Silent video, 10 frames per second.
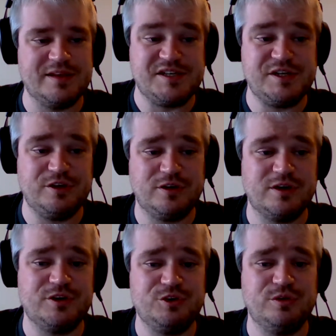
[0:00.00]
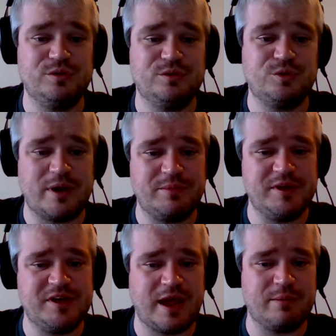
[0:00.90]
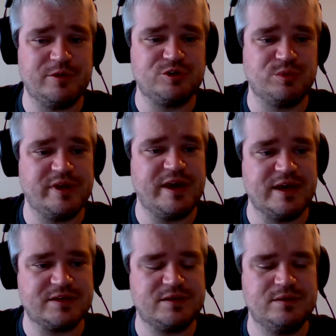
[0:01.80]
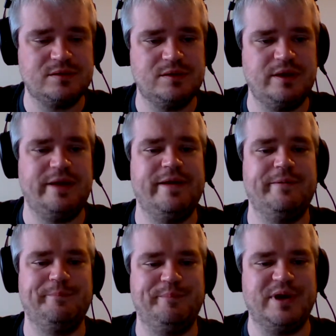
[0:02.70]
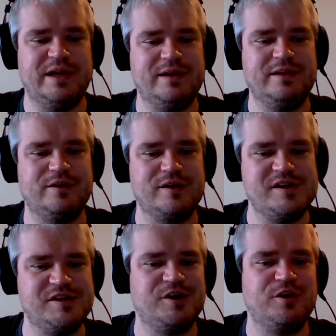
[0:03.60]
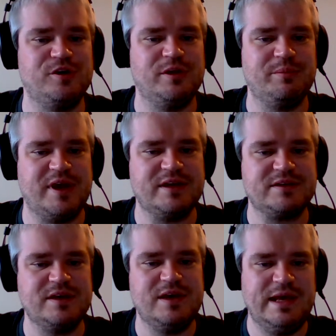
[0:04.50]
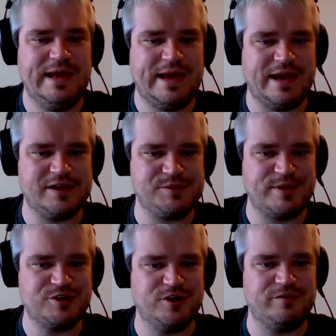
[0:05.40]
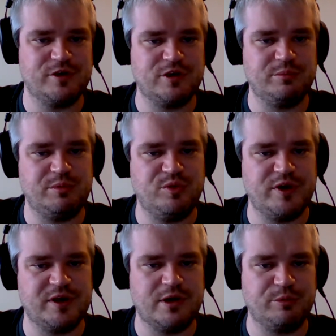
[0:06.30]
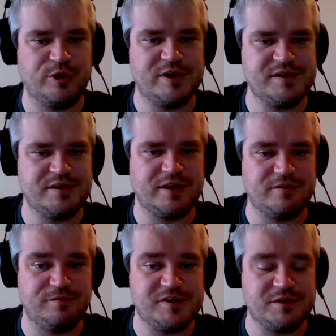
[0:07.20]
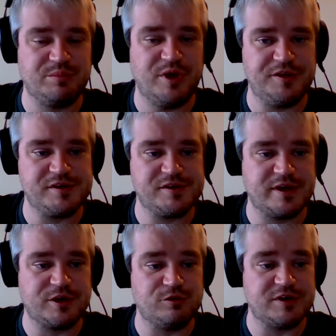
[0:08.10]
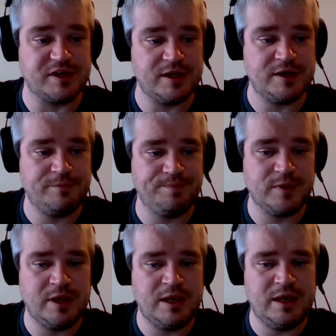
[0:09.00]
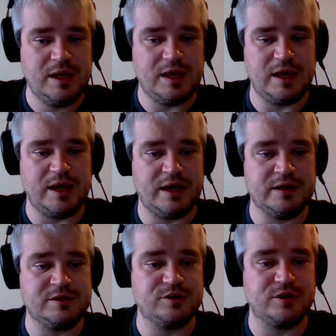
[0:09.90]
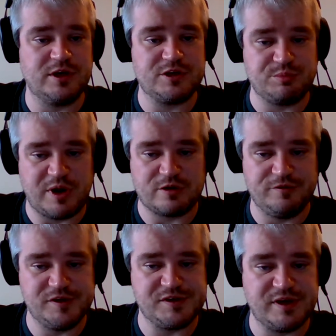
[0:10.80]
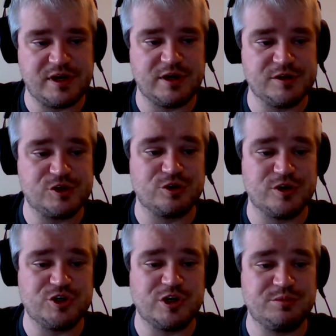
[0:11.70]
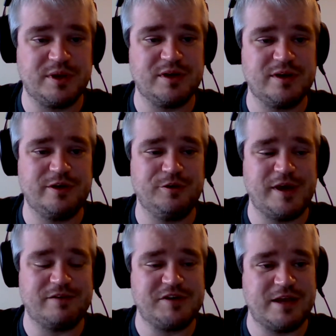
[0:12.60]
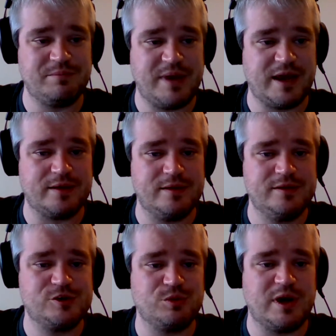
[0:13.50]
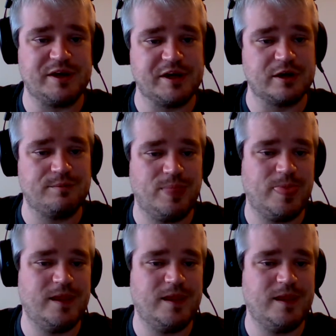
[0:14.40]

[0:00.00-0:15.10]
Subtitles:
They're still going to do quite a bit of damage when they hit, but they're easier to eliminate. And especially if you're going to be putting upgrades in like the Fist of Balthus like you did, and you're going to get your Power Fist there and Sword of Judgment, you only have 10-man squad here.